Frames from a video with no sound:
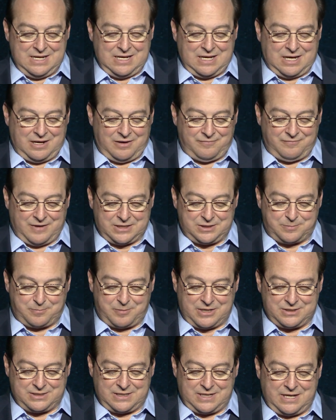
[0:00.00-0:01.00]
uh, vice
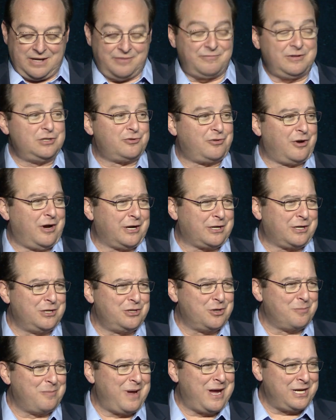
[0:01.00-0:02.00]
president of Heavy Truck and
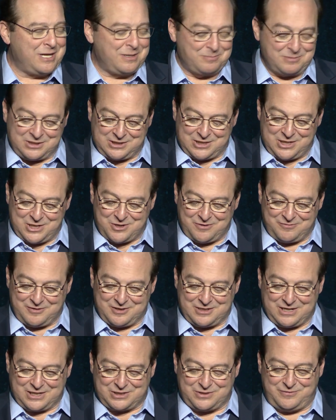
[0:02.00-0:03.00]
your main MC over the
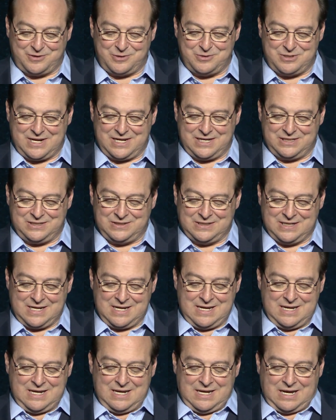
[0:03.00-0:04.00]
next few days,
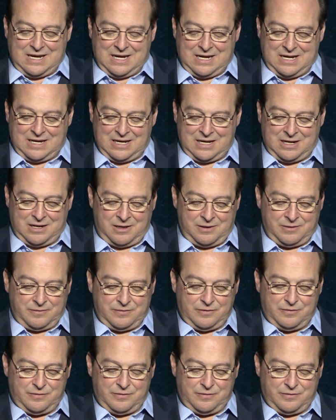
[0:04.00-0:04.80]
uh,